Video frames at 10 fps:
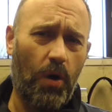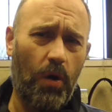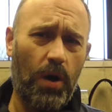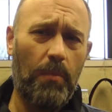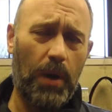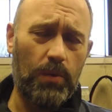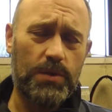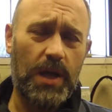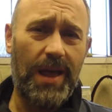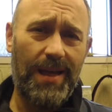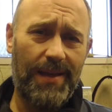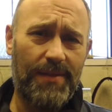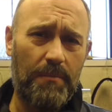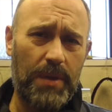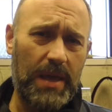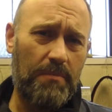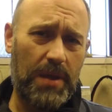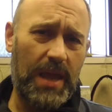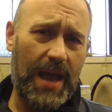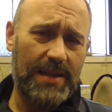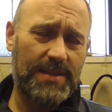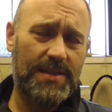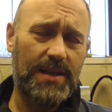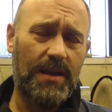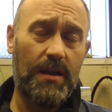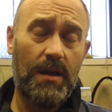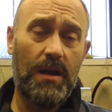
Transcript: all about the BPS